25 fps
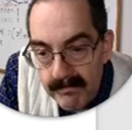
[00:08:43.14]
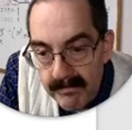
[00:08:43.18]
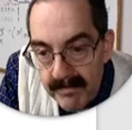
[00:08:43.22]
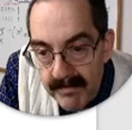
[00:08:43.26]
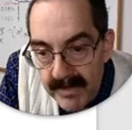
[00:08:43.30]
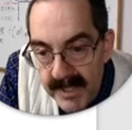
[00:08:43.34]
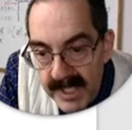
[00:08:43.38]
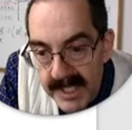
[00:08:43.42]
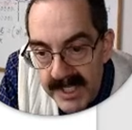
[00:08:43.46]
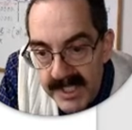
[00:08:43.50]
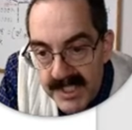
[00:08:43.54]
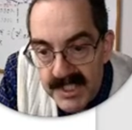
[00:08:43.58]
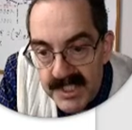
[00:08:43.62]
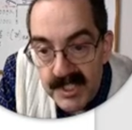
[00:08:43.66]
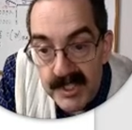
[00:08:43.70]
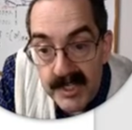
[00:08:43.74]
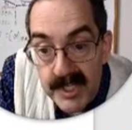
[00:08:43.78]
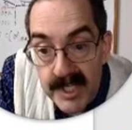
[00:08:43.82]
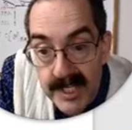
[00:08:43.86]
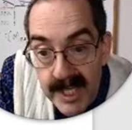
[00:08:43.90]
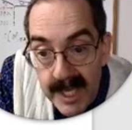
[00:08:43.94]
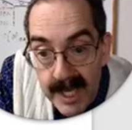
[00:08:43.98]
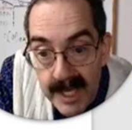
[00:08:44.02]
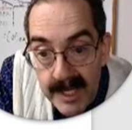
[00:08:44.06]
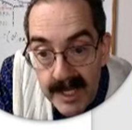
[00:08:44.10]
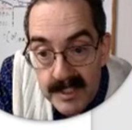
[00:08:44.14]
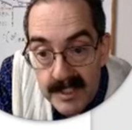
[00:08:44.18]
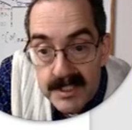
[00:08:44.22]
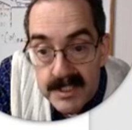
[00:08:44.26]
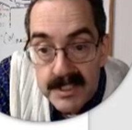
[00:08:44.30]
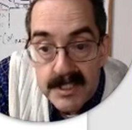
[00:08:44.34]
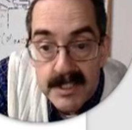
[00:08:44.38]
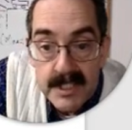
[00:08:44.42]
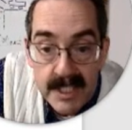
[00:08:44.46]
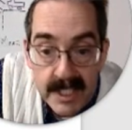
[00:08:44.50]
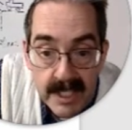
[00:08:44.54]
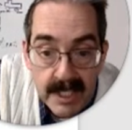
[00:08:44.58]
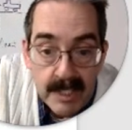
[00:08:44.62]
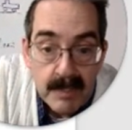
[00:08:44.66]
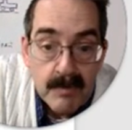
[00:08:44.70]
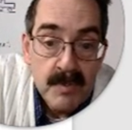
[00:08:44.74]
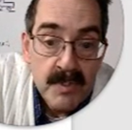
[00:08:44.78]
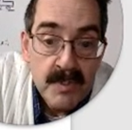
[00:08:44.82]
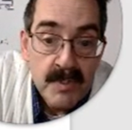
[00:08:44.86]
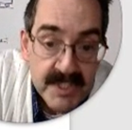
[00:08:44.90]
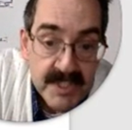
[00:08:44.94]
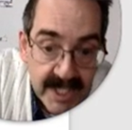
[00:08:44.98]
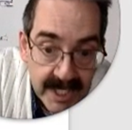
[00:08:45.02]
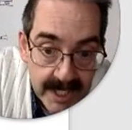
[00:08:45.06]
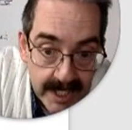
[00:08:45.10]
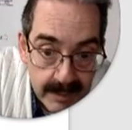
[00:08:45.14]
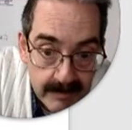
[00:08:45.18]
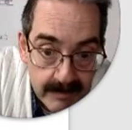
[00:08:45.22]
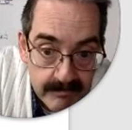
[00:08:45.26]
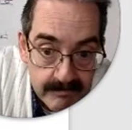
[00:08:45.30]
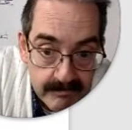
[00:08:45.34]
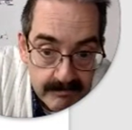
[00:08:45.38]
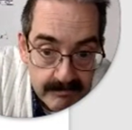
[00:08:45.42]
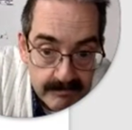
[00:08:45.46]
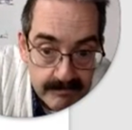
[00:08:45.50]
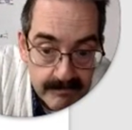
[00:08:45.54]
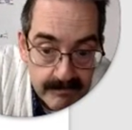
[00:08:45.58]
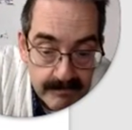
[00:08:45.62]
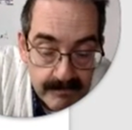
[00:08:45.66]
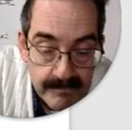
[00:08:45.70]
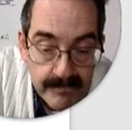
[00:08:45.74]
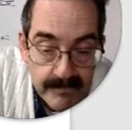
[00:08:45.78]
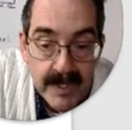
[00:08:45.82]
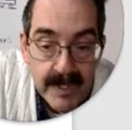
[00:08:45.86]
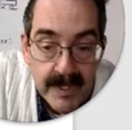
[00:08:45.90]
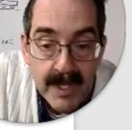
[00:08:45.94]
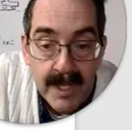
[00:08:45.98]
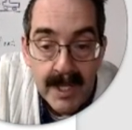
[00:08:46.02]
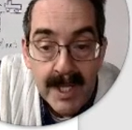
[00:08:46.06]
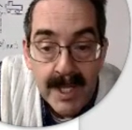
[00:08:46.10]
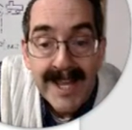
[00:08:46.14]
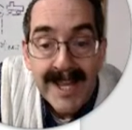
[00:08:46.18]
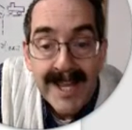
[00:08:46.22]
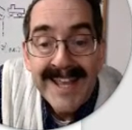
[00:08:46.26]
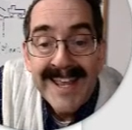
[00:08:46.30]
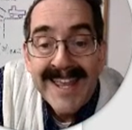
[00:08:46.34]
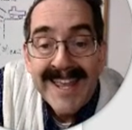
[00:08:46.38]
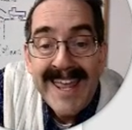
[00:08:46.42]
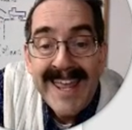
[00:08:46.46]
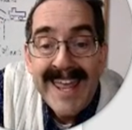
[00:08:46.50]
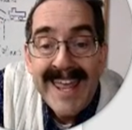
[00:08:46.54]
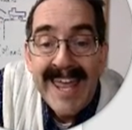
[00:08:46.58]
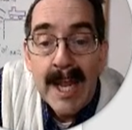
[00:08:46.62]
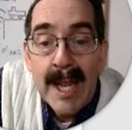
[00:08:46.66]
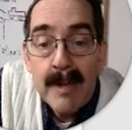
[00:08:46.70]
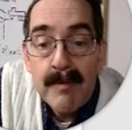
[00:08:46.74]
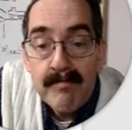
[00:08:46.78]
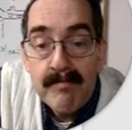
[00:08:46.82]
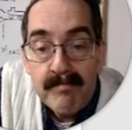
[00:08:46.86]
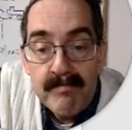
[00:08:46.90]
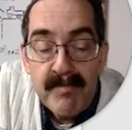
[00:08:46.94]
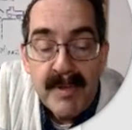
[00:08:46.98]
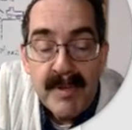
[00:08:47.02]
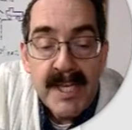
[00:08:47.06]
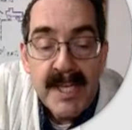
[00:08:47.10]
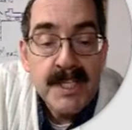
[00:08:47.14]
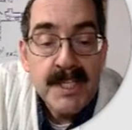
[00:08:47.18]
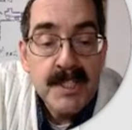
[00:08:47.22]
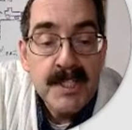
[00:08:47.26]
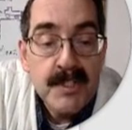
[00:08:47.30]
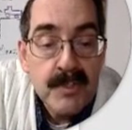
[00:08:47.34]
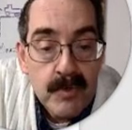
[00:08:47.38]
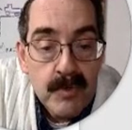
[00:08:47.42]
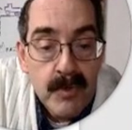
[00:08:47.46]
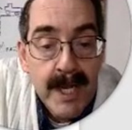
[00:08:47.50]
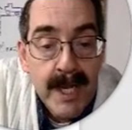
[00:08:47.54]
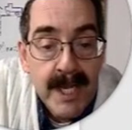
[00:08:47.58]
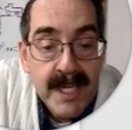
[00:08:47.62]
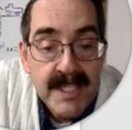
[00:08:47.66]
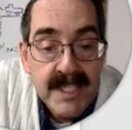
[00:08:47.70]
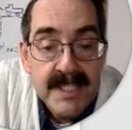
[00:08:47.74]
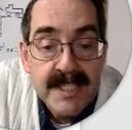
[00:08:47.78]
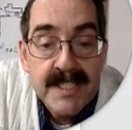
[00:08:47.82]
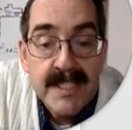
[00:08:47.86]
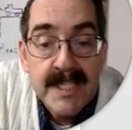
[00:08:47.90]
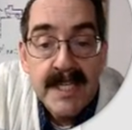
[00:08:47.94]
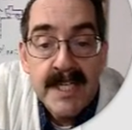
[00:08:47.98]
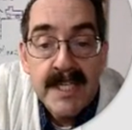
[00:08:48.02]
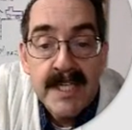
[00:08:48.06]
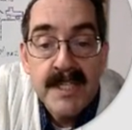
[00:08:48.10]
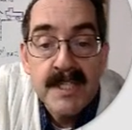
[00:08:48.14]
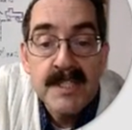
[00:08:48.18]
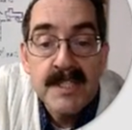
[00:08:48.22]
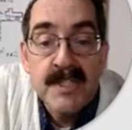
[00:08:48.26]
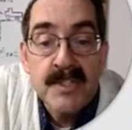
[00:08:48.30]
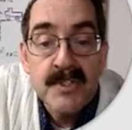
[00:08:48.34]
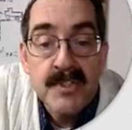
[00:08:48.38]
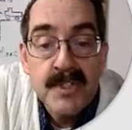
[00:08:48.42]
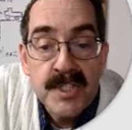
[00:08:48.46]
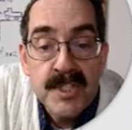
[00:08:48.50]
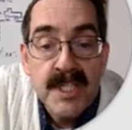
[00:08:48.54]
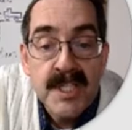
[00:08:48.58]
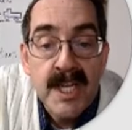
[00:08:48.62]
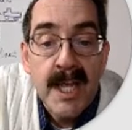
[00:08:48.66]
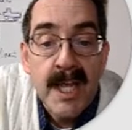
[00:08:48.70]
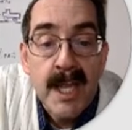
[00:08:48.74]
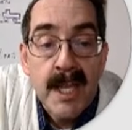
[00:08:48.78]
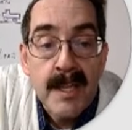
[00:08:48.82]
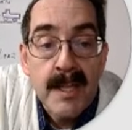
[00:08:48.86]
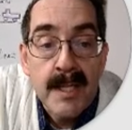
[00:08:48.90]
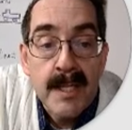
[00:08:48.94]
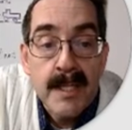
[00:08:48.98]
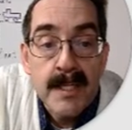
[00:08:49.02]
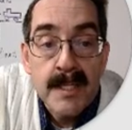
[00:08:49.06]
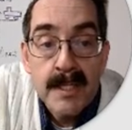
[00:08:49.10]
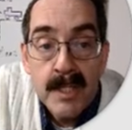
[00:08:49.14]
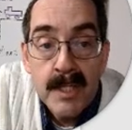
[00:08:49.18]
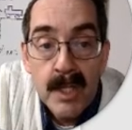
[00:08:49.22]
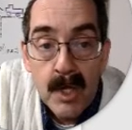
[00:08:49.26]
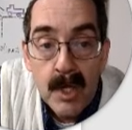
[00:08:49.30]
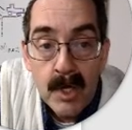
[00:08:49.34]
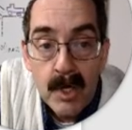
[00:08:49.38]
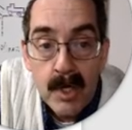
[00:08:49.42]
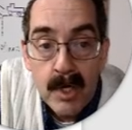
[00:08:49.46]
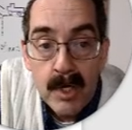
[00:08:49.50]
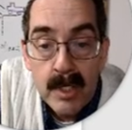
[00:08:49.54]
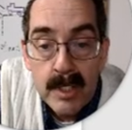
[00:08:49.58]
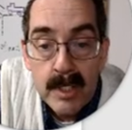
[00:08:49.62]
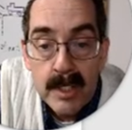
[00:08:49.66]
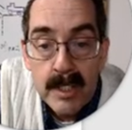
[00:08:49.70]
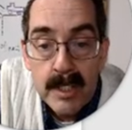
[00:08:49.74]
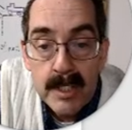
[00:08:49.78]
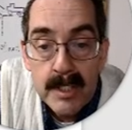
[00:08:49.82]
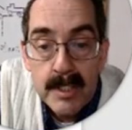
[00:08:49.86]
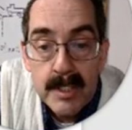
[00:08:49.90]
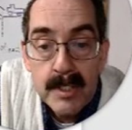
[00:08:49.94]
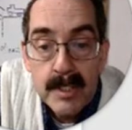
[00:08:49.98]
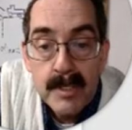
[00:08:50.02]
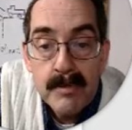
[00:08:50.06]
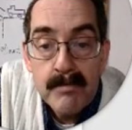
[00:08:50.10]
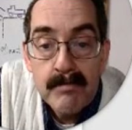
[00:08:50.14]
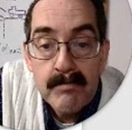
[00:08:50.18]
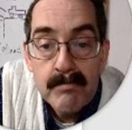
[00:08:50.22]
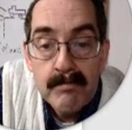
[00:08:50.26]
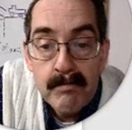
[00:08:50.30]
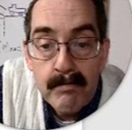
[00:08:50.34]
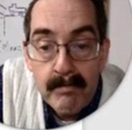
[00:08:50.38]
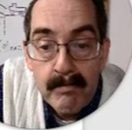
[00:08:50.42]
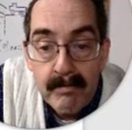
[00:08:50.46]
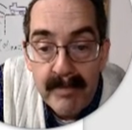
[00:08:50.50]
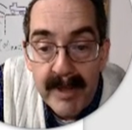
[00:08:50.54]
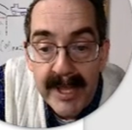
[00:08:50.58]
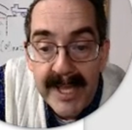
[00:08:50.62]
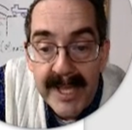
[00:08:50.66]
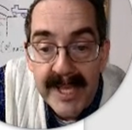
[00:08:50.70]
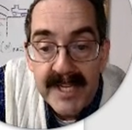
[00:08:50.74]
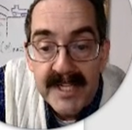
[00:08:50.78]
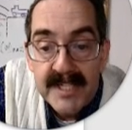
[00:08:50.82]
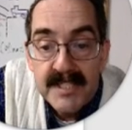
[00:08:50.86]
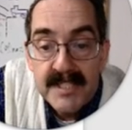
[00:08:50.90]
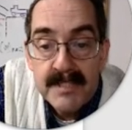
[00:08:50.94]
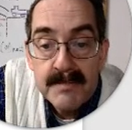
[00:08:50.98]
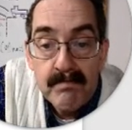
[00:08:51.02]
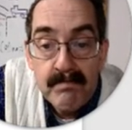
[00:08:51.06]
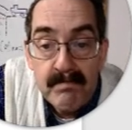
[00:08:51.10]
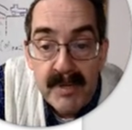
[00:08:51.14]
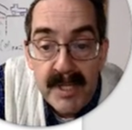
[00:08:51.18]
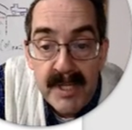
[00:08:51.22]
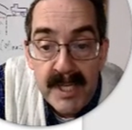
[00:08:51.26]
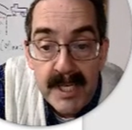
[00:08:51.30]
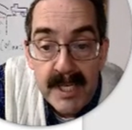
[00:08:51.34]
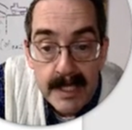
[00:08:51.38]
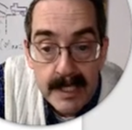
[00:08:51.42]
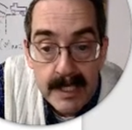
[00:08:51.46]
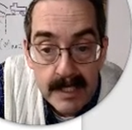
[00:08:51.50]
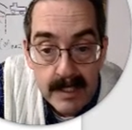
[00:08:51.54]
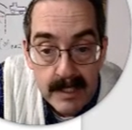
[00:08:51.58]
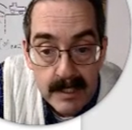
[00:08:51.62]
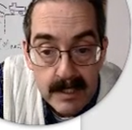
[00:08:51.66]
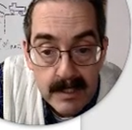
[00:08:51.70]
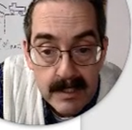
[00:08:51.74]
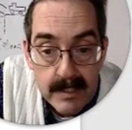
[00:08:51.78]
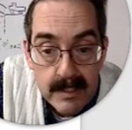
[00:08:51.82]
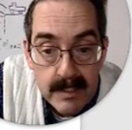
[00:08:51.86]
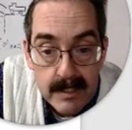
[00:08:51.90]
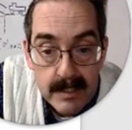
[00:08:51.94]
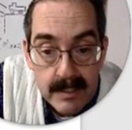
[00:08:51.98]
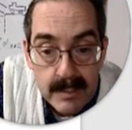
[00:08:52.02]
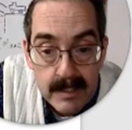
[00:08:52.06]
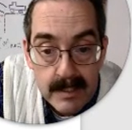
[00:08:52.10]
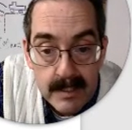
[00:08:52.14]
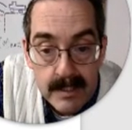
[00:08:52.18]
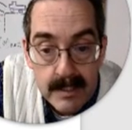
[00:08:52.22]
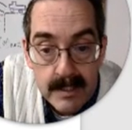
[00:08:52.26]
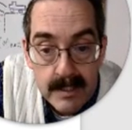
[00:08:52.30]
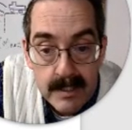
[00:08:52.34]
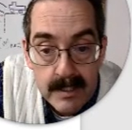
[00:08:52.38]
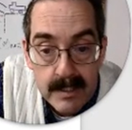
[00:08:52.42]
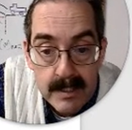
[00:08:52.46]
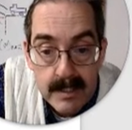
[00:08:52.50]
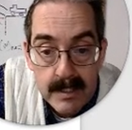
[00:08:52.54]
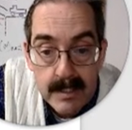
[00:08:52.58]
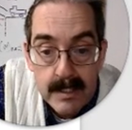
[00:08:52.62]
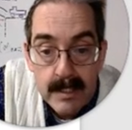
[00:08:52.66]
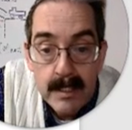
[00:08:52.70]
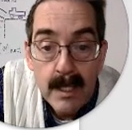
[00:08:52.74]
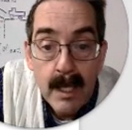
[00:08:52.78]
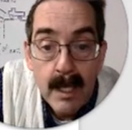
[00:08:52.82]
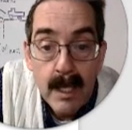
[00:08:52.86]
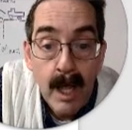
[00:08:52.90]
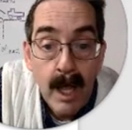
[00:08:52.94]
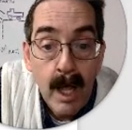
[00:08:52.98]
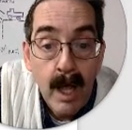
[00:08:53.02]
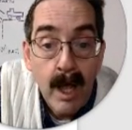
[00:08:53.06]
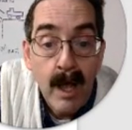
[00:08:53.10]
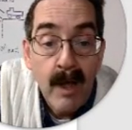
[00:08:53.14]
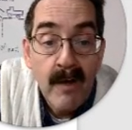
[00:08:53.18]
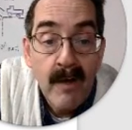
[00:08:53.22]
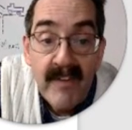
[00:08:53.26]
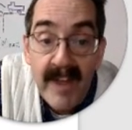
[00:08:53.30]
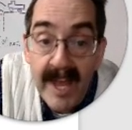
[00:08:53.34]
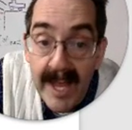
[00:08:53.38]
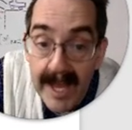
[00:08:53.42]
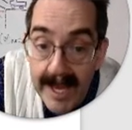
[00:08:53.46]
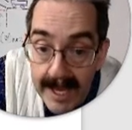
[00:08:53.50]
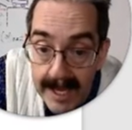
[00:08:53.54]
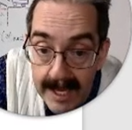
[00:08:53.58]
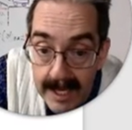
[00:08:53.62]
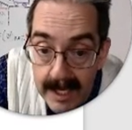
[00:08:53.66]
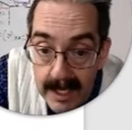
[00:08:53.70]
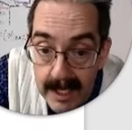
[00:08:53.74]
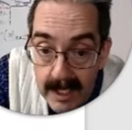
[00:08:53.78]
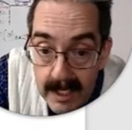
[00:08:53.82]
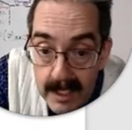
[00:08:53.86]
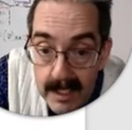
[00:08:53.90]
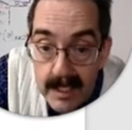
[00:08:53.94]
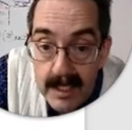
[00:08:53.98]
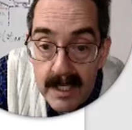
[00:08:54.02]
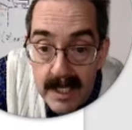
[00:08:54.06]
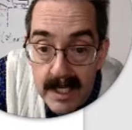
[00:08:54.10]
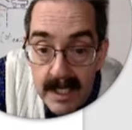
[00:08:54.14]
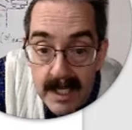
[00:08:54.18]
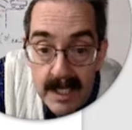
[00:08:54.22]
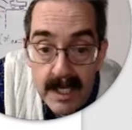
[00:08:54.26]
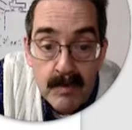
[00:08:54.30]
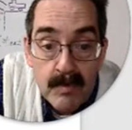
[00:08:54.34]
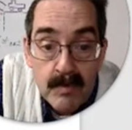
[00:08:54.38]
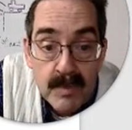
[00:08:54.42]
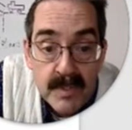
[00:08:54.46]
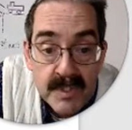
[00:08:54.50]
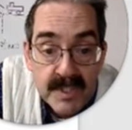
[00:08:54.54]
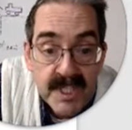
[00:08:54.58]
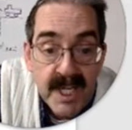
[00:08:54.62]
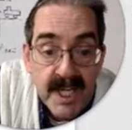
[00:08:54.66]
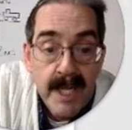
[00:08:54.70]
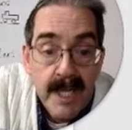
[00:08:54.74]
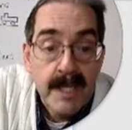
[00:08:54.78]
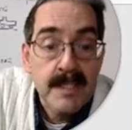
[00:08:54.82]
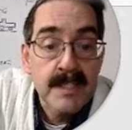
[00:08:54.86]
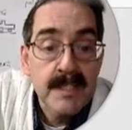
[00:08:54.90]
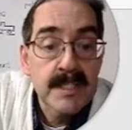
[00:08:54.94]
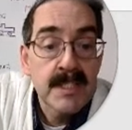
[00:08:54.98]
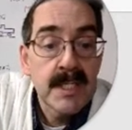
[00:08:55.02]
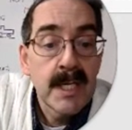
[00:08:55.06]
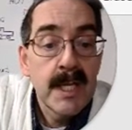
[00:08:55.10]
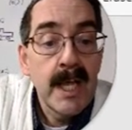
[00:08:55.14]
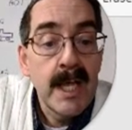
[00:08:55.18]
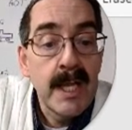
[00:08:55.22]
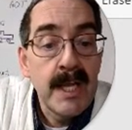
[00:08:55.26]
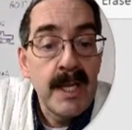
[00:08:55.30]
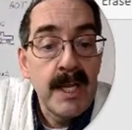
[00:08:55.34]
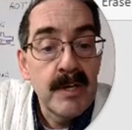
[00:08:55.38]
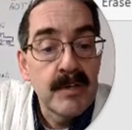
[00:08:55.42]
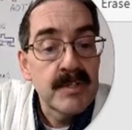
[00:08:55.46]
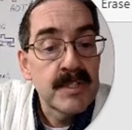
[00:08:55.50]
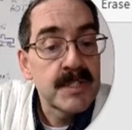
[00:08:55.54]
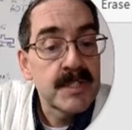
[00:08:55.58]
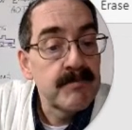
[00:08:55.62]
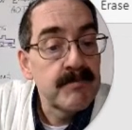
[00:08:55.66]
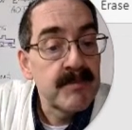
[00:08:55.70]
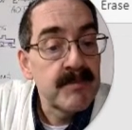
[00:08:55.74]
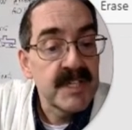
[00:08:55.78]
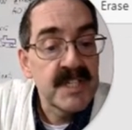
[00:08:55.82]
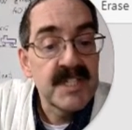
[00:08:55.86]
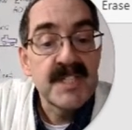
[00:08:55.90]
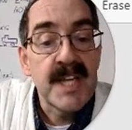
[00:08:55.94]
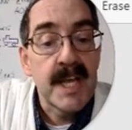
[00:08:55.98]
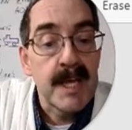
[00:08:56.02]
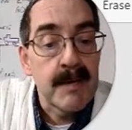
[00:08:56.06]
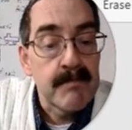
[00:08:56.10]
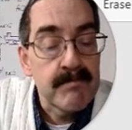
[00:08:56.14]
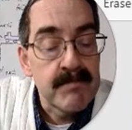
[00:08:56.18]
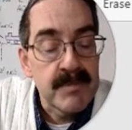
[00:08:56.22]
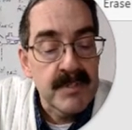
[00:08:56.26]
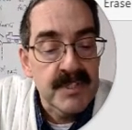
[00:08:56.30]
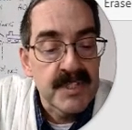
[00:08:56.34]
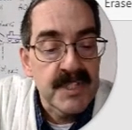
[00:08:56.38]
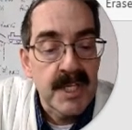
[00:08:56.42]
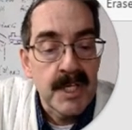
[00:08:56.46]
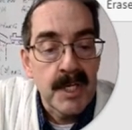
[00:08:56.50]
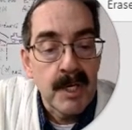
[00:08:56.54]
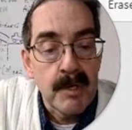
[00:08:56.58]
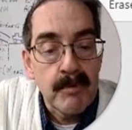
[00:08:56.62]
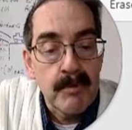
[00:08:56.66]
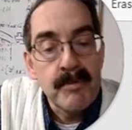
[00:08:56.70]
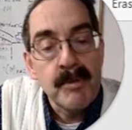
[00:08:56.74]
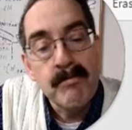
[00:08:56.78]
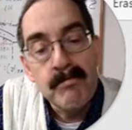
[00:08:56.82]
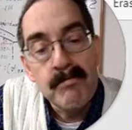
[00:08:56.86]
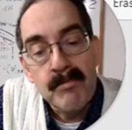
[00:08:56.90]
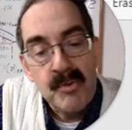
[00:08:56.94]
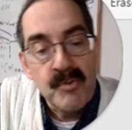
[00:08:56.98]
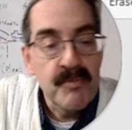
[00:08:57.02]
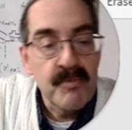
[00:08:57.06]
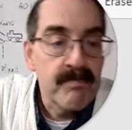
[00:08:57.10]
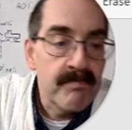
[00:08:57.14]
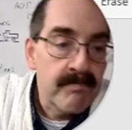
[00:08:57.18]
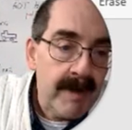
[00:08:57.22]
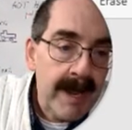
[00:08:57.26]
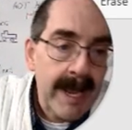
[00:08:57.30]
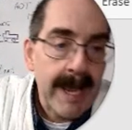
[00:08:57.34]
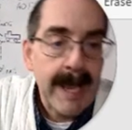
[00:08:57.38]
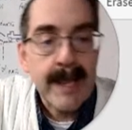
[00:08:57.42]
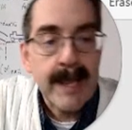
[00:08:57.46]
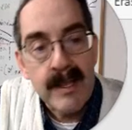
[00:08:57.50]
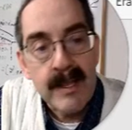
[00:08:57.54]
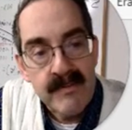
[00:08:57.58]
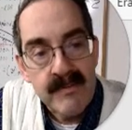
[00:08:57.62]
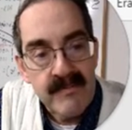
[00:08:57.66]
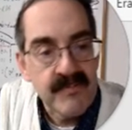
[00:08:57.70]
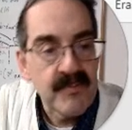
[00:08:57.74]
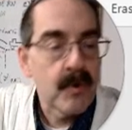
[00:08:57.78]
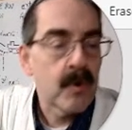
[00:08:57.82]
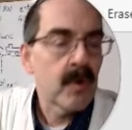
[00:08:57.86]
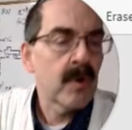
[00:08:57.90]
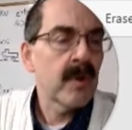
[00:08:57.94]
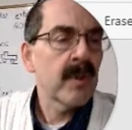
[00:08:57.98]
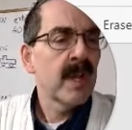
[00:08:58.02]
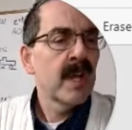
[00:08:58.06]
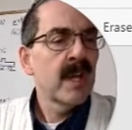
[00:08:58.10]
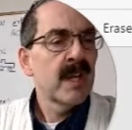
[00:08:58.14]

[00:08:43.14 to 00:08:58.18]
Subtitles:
B to the x equals a can be translated to say the log base b of a equals x. And here's some examples to help you move back and forth,